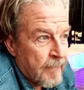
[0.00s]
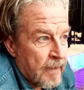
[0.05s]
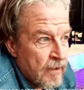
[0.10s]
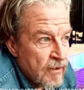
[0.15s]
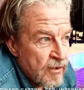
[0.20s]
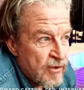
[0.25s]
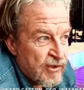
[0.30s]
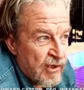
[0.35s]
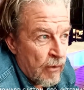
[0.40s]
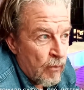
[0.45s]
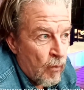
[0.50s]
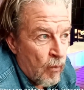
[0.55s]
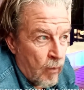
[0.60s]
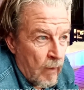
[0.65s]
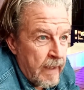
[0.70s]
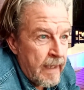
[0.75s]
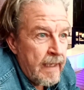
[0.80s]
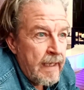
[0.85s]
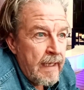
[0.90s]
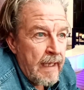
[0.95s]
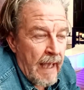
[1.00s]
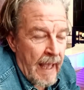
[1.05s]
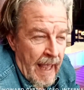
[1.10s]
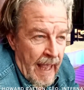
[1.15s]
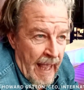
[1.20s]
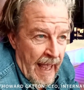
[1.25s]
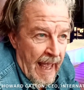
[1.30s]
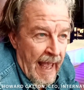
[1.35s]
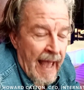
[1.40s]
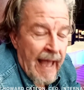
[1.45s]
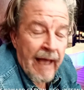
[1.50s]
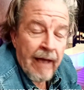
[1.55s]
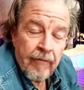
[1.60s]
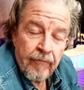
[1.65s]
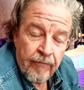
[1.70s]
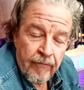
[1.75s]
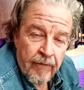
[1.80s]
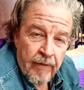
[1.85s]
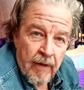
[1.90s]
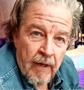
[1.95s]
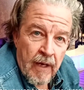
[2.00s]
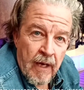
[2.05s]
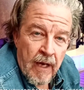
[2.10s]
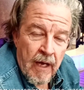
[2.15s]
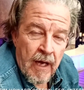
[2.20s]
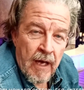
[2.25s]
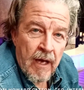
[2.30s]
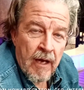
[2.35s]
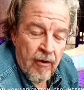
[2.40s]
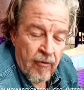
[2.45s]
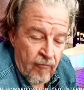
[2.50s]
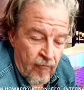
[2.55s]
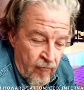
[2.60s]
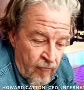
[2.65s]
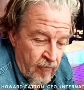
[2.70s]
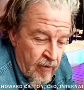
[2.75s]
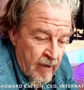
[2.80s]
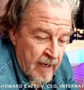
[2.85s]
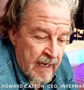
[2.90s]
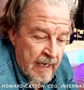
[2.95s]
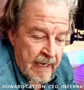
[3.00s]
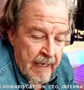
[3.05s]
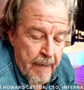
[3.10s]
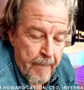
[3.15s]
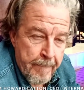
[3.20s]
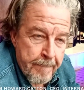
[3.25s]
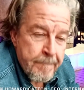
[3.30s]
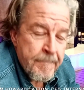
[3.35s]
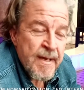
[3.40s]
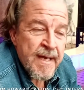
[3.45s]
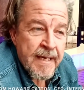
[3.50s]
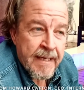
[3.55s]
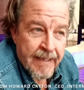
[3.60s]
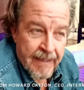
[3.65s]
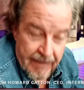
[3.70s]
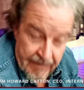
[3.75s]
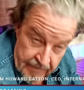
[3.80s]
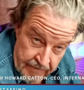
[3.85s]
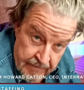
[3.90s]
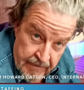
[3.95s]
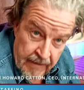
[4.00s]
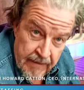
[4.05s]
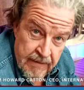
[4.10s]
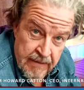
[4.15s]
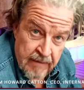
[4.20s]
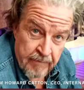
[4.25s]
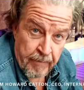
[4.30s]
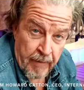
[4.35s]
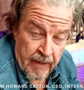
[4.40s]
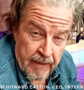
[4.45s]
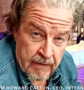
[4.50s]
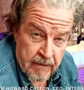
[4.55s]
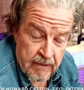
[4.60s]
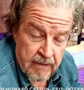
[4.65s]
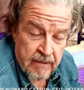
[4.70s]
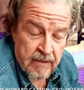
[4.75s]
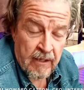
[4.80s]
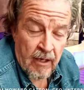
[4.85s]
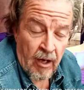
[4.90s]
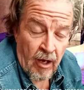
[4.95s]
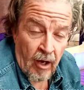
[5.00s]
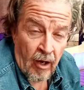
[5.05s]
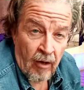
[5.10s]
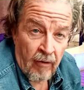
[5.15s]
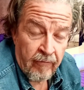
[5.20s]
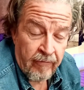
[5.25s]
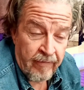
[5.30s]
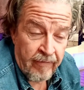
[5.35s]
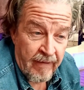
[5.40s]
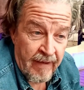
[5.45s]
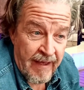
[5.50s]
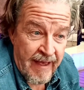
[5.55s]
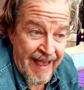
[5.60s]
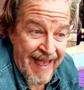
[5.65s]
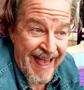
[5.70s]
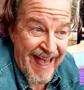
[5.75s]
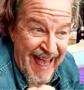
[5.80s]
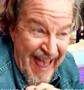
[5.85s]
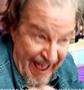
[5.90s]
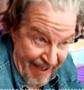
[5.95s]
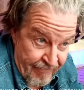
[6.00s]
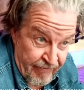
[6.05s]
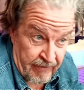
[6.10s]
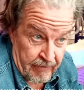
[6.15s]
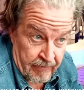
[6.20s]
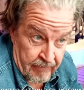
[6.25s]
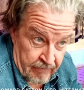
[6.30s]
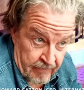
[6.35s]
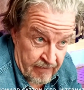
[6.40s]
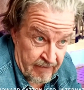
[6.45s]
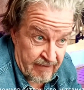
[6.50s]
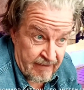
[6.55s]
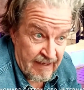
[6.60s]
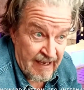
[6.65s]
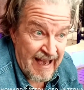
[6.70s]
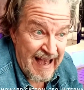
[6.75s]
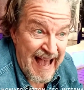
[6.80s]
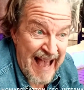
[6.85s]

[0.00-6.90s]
So we have a really big database of evidence,